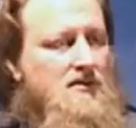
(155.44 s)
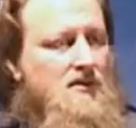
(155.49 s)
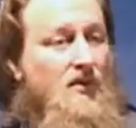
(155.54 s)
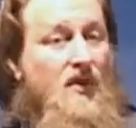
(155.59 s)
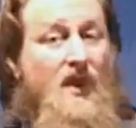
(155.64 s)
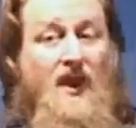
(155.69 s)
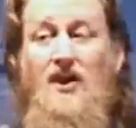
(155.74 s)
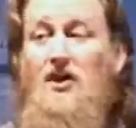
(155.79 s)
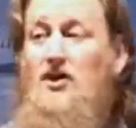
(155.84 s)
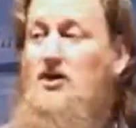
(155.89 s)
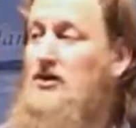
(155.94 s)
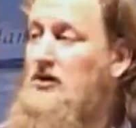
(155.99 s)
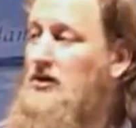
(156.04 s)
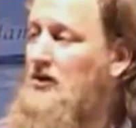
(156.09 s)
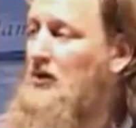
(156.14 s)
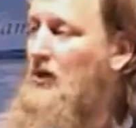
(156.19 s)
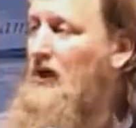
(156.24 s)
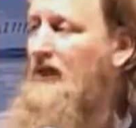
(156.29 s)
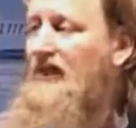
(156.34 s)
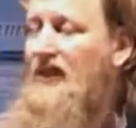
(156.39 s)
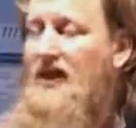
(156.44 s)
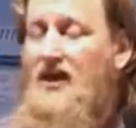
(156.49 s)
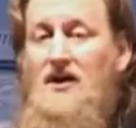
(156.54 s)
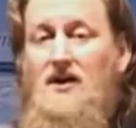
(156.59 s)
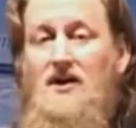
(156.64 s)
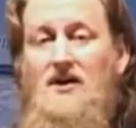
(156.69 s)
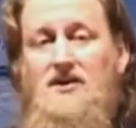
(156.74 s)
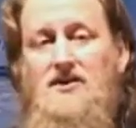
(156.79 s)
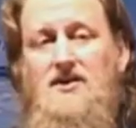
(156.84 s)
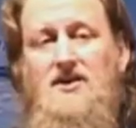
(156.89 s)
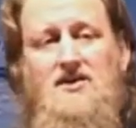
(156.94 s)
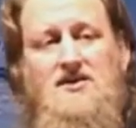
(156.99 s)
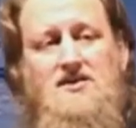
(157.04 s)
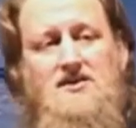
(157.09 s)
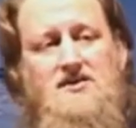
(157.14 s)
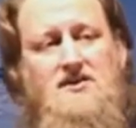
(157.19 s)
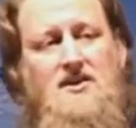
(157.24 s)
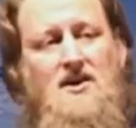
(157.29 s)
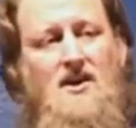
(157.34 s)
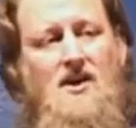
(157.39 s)
They knew when they heard
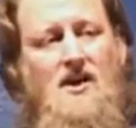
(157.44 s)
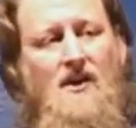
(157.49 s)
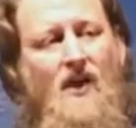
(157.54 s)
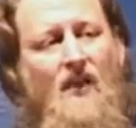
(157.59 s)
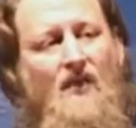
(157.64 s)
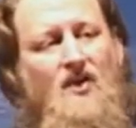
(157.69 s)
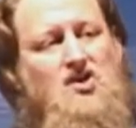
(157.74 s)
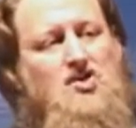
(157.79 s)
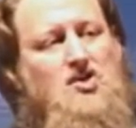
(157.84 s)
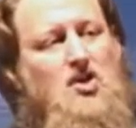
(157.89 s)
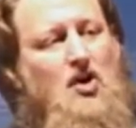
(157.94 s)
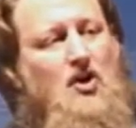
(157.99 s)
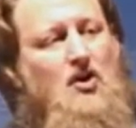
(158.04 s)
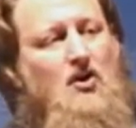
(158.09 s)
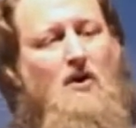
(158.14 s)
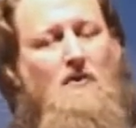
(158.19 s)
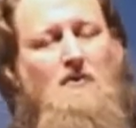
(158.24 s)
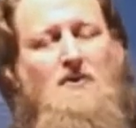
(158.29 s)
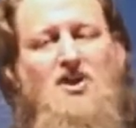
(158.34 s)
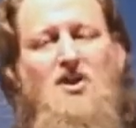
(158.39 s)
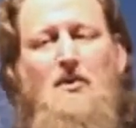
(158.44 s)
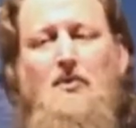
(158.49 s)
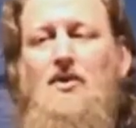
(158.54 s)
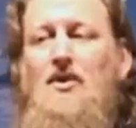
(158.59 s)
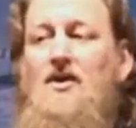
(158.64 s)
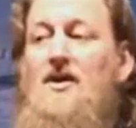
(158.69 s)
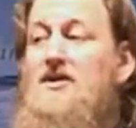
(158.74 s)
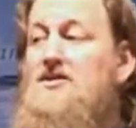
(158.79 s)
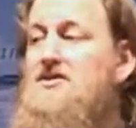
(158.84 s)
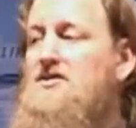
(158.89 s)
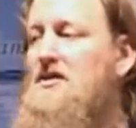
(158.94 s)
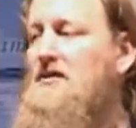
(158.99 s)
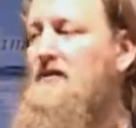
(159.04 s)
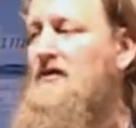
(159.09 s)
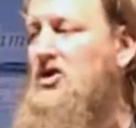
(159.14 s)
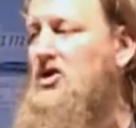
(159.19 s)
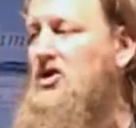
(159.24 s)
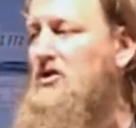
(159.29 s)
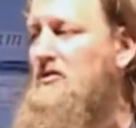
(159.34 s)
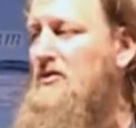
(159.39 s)
this, that this could not be the product of
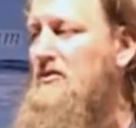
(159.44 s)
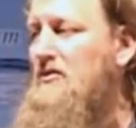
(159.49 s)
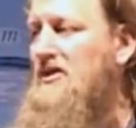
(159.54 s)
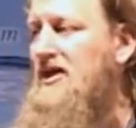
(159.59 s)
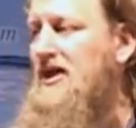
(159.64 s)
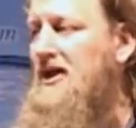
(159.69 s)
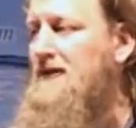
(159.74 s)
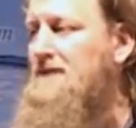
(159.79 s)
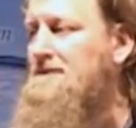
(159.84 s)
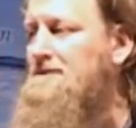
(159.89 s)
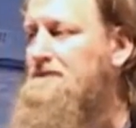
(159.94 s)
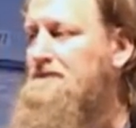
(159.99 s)
a human being.